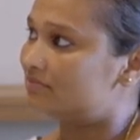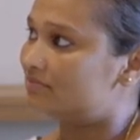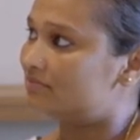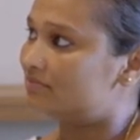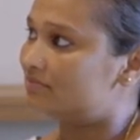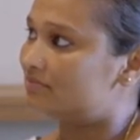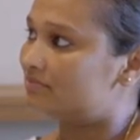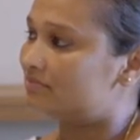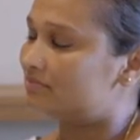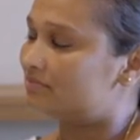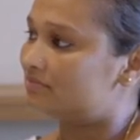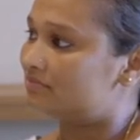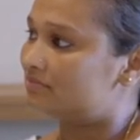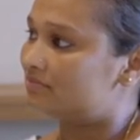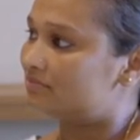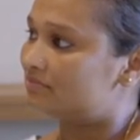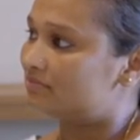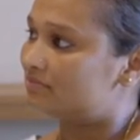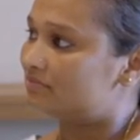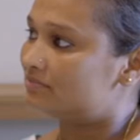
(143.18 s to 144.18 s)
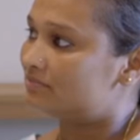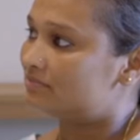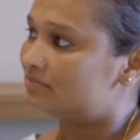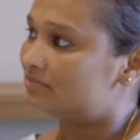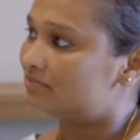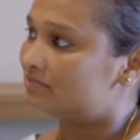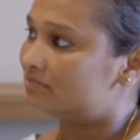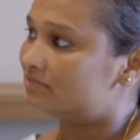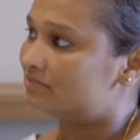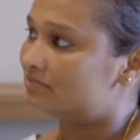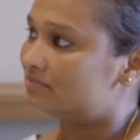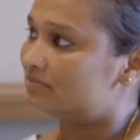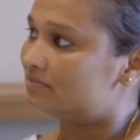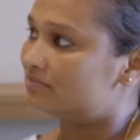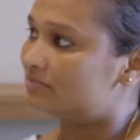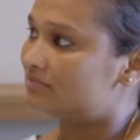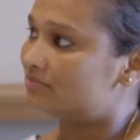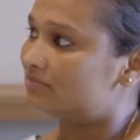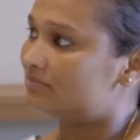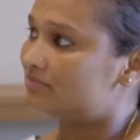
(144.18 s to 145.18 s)

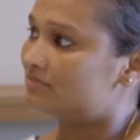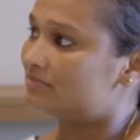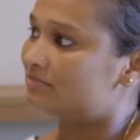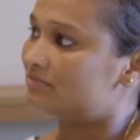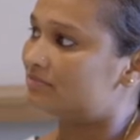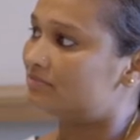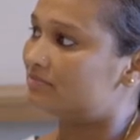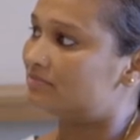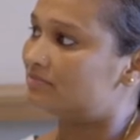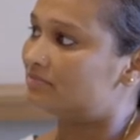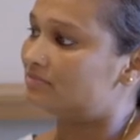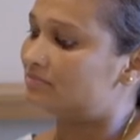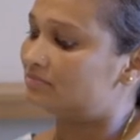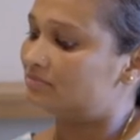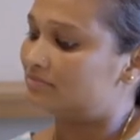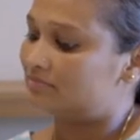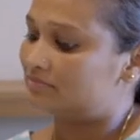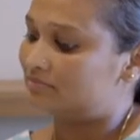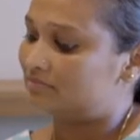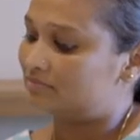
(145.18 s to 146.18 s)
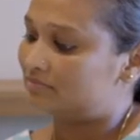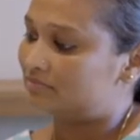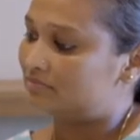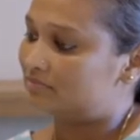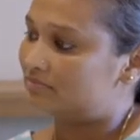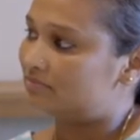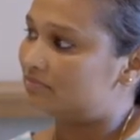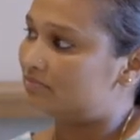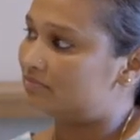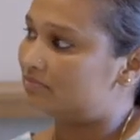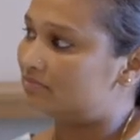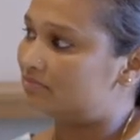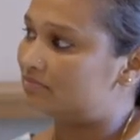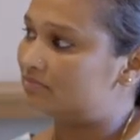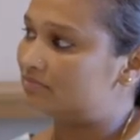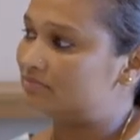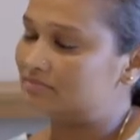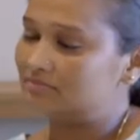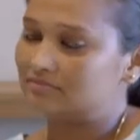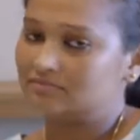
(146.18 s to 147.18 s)

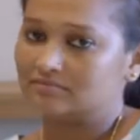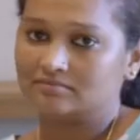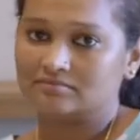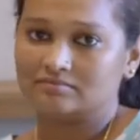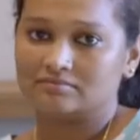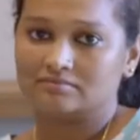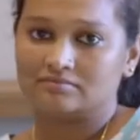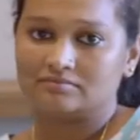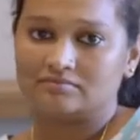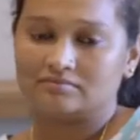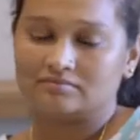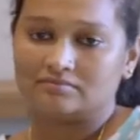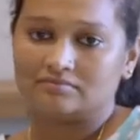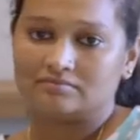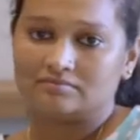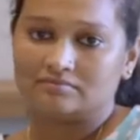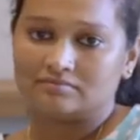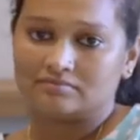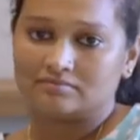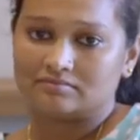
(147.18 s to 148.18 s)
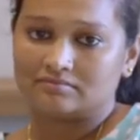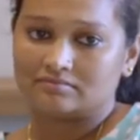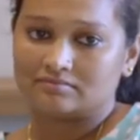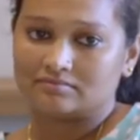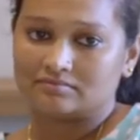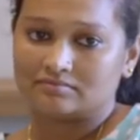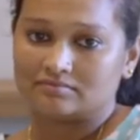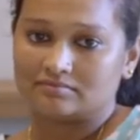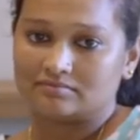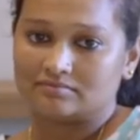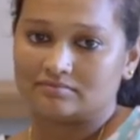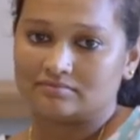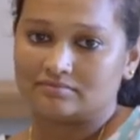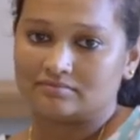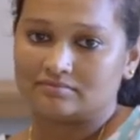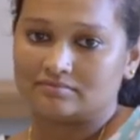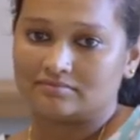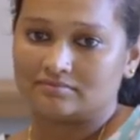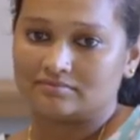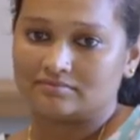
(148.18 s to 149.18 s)

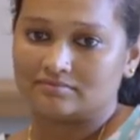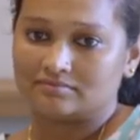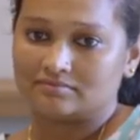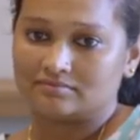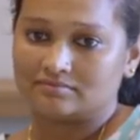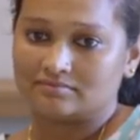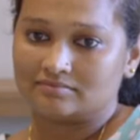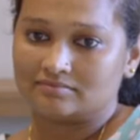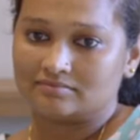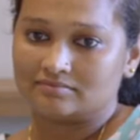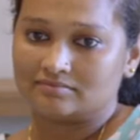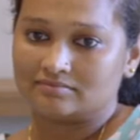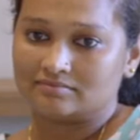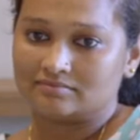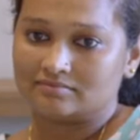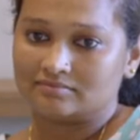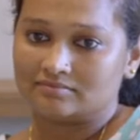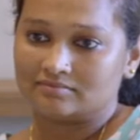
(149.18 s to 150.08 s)
The person shown says nothing.